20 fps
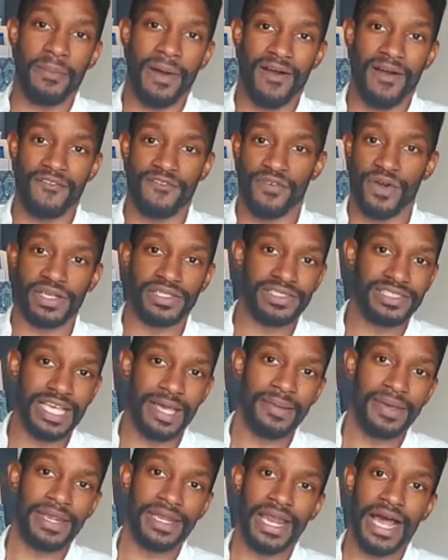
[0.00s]
my friend
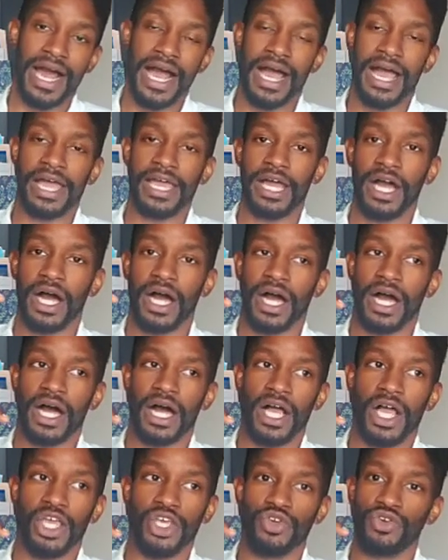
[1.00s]
Semit and I,
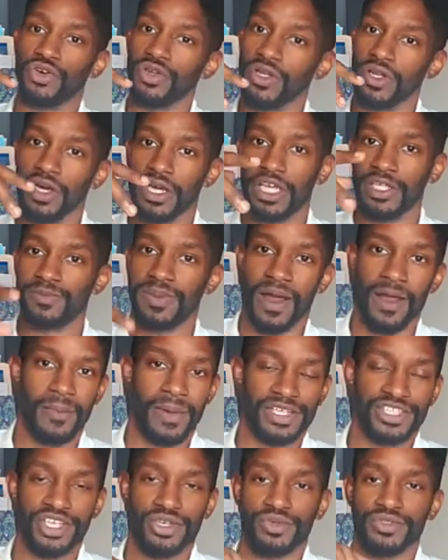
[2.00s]
uh, you could look, he's probably on
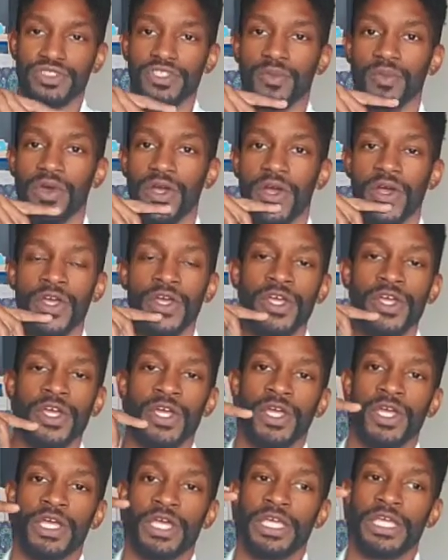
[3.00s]
my channel somewhere.
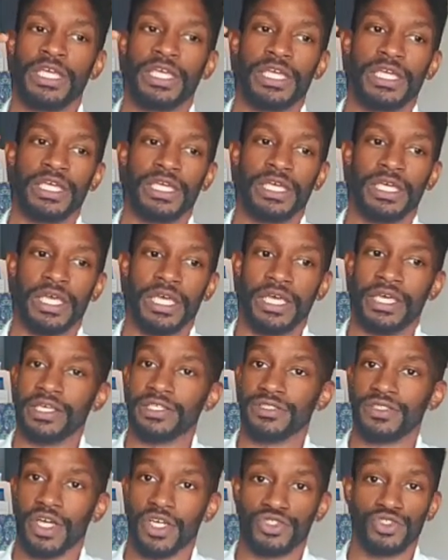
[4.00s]
He
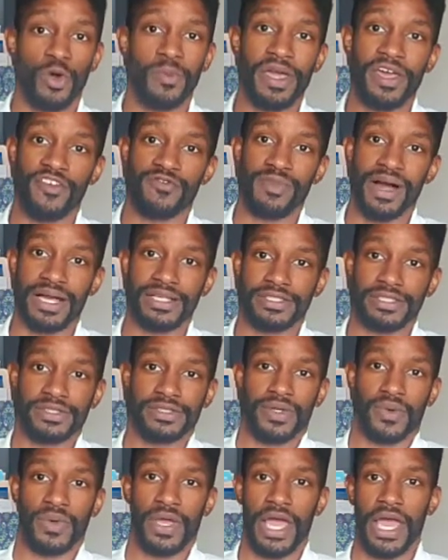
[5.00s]
is a soulmate of mine,
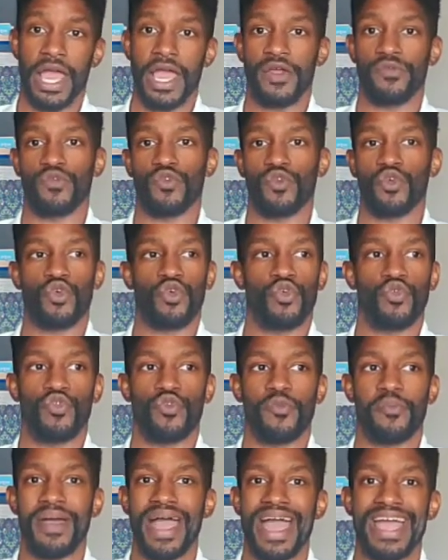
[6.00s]
okay?
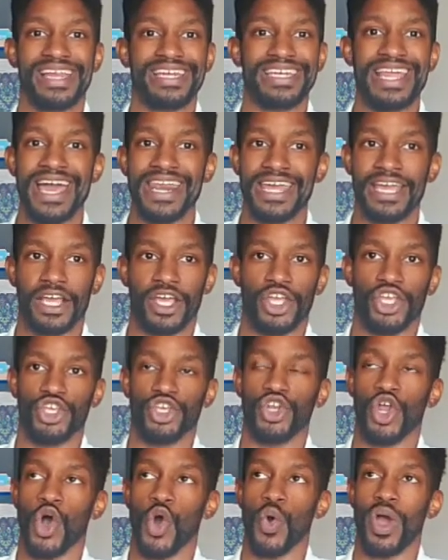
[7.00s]
Magnetic, you
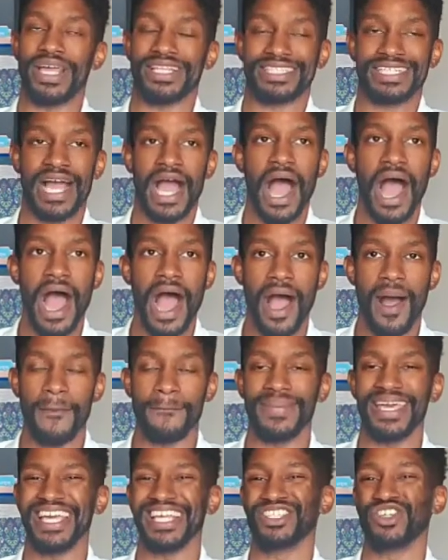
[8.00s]
know, it's
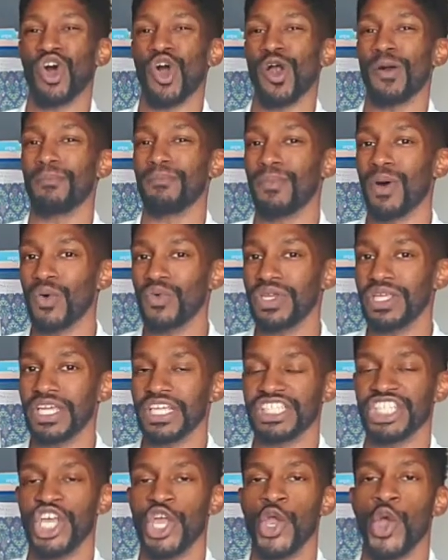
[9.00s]
calm, it's
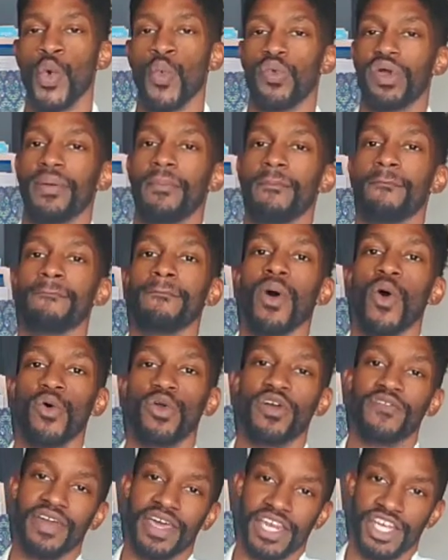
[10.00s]
harmonious. We
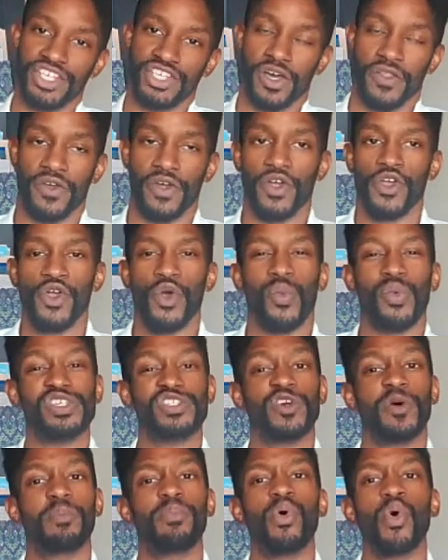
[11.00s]
motivate each other. We
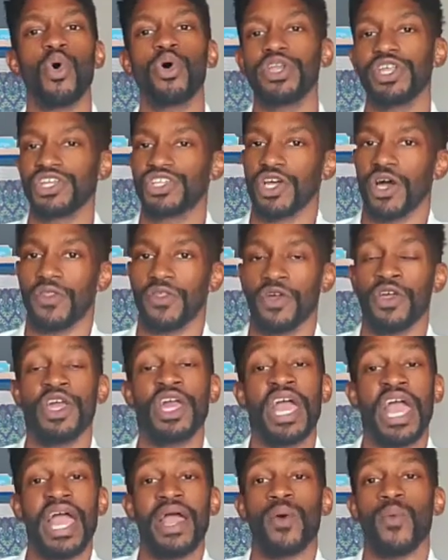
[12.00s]
support each other
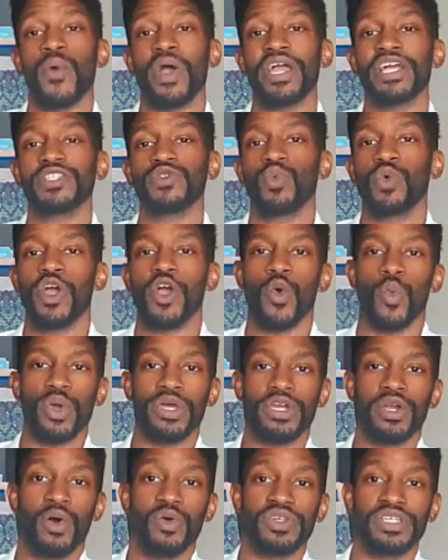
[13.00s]
in ways where
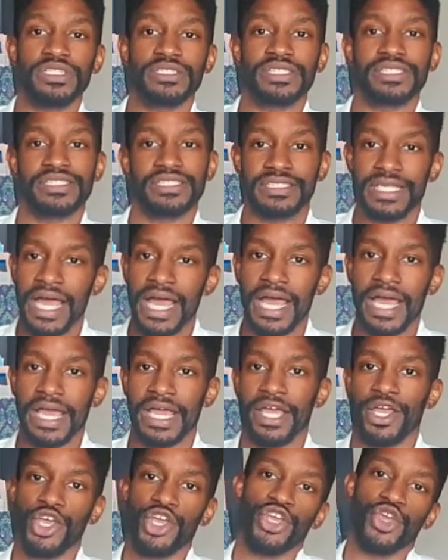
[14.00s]
we don't need to
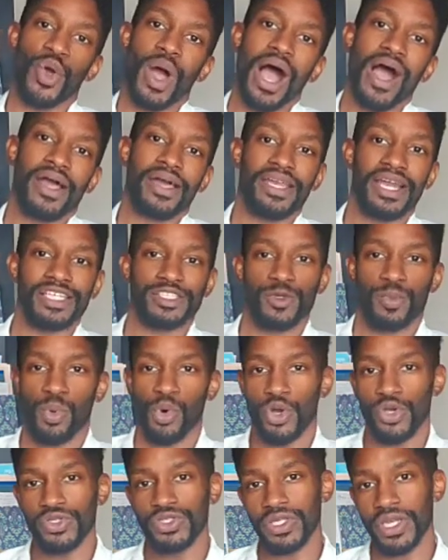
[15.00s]
say, yo, how can I
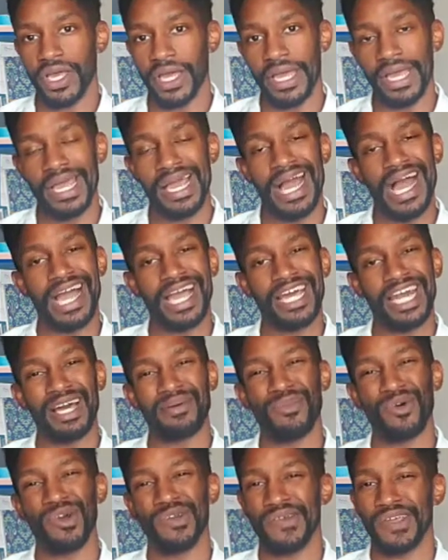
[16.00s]
support you today? How can I
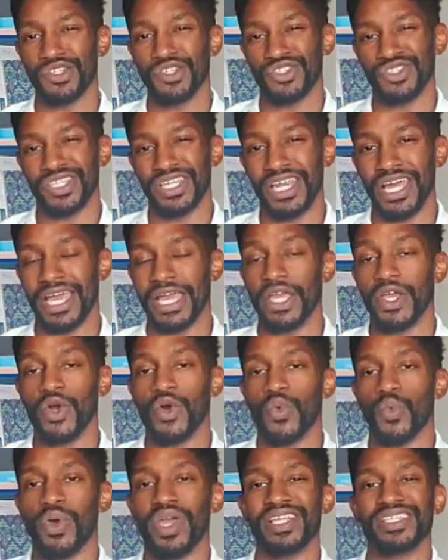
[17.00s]
motivate you today?
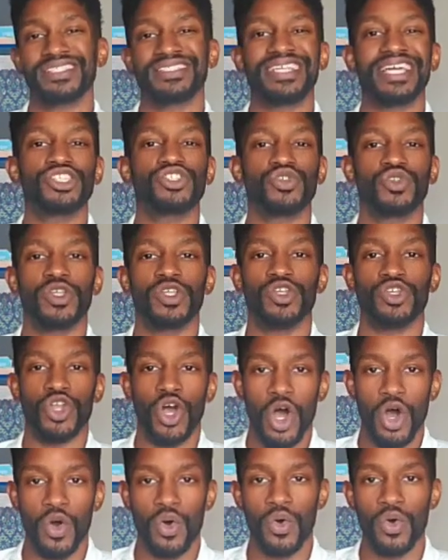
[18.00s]
We instinctually
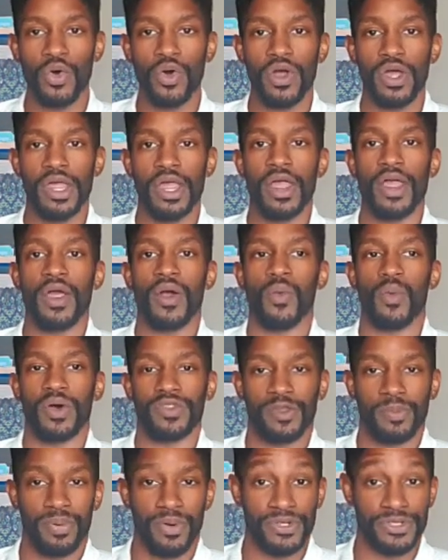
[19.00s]
know
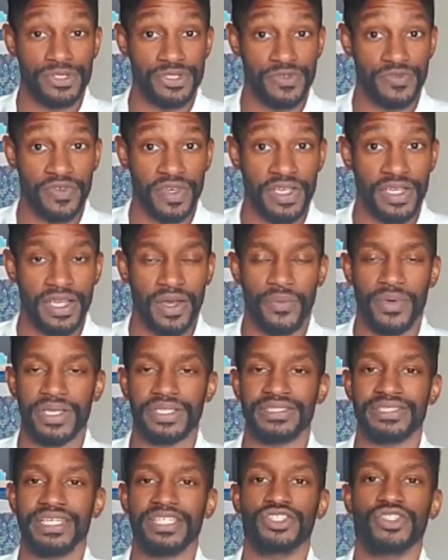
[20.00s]
what the person's feeling. We
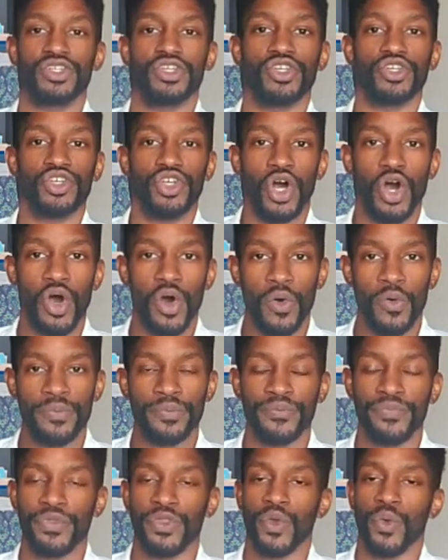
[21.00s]
instinctually know
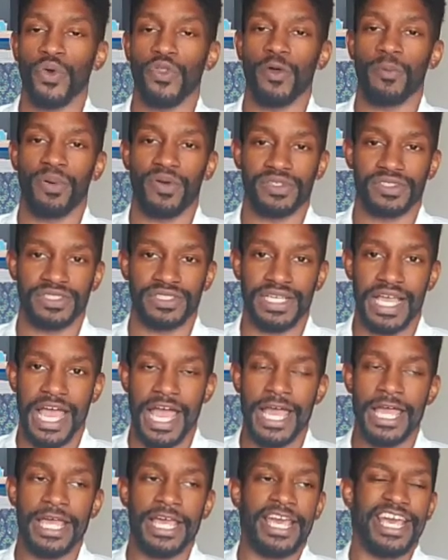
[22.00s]
where the person's
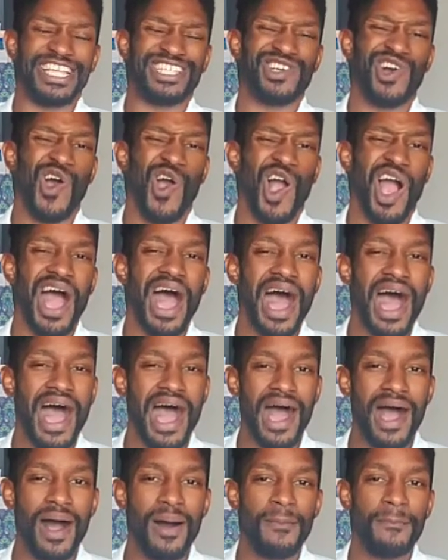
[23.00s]
at. It's
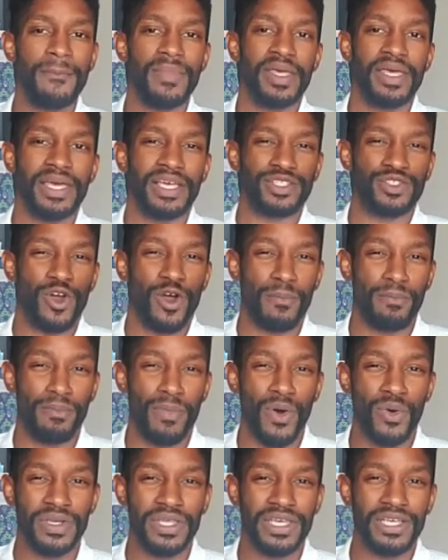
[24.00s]
calm, it's
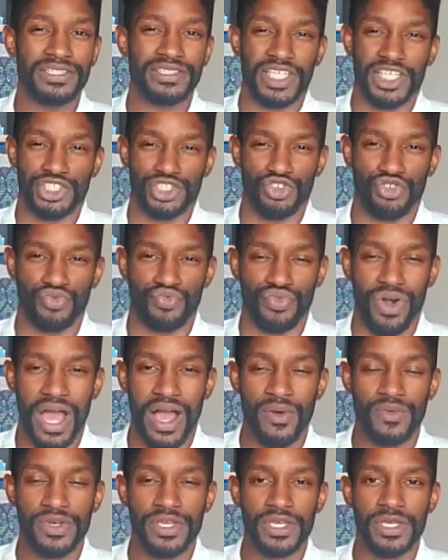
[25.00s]
harmonious, it's
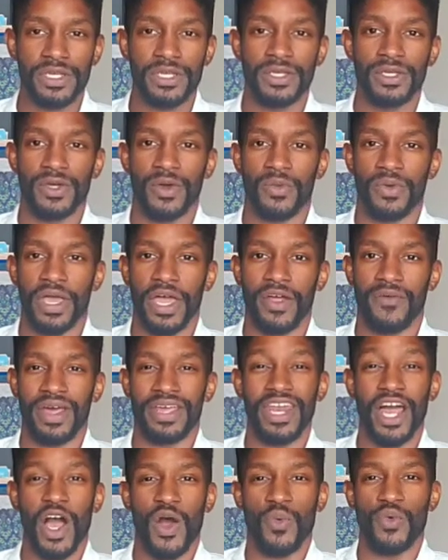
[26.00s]
grounded. Okay,
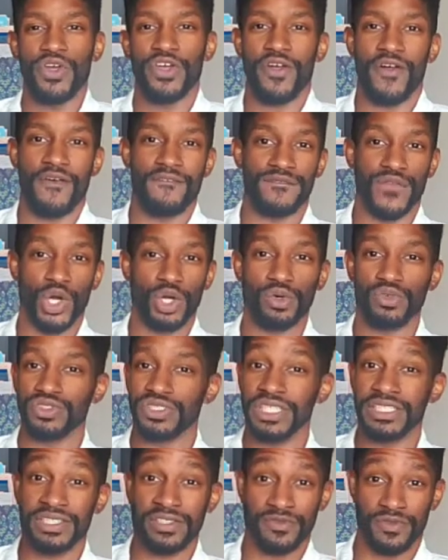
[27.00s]
right now we are in Virgo
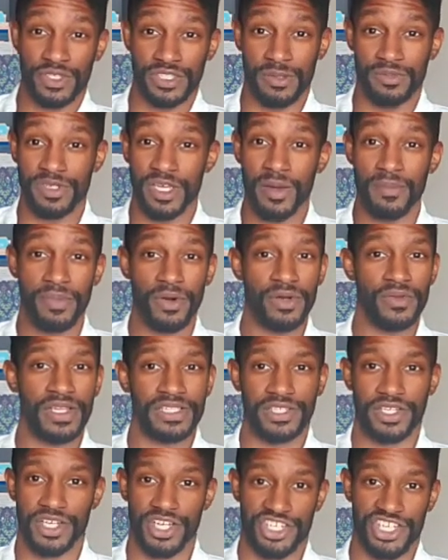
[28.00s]
season for September.
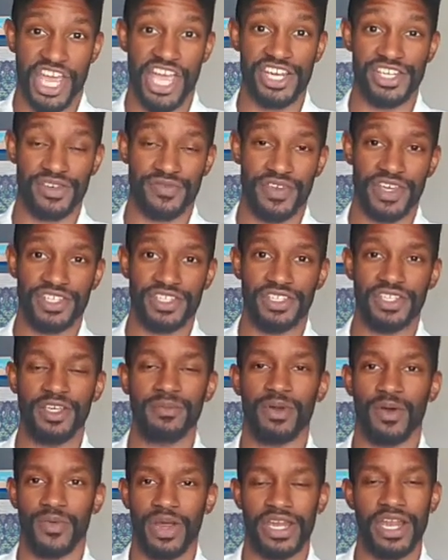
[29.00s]
That's gonna change eventually,
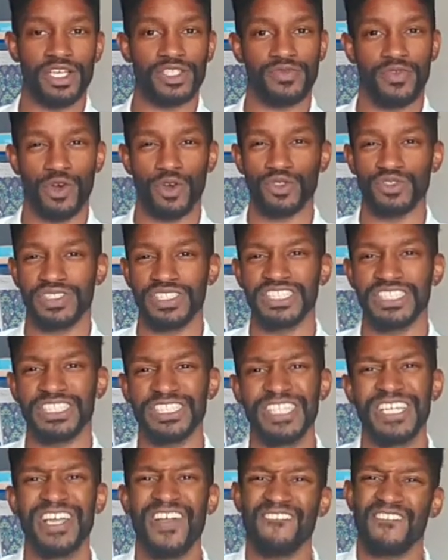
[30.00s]
but right now it's Virgo
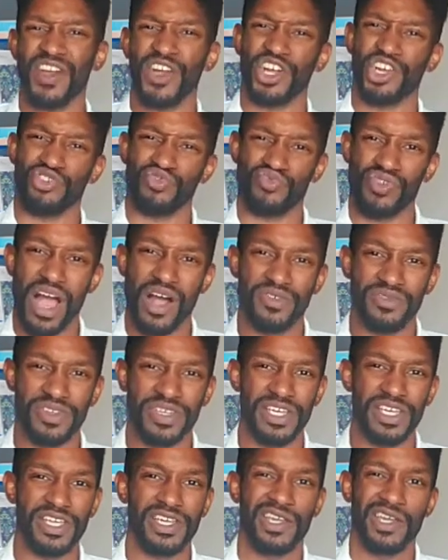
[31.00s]
season. Very
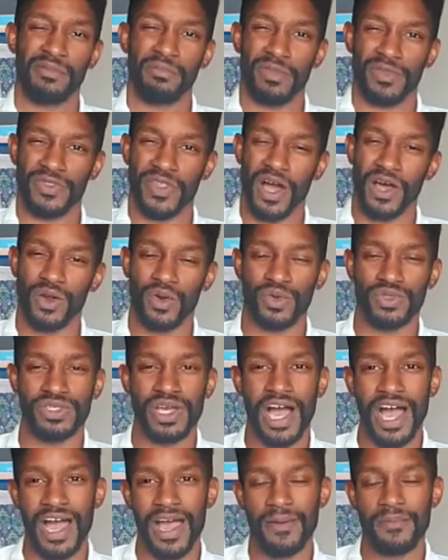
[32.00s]
grounded, methodical
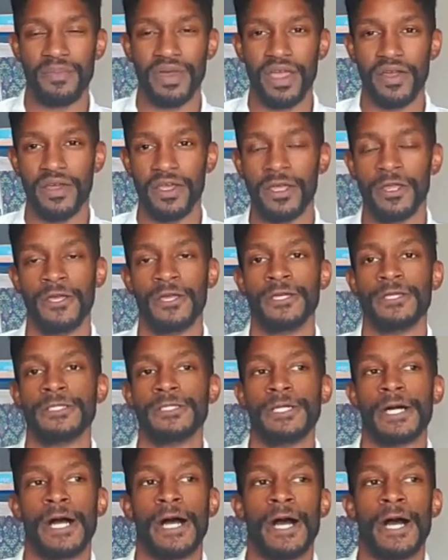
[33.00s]
time period.
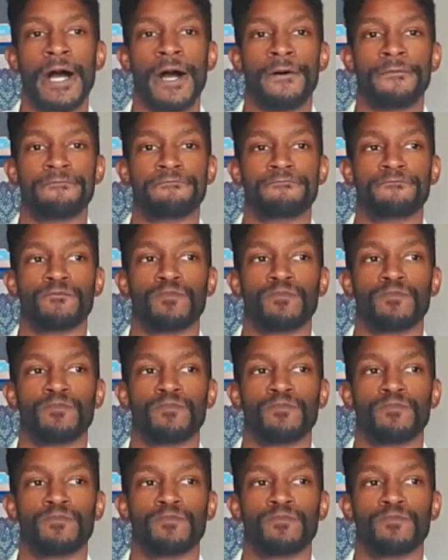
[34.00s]
Um,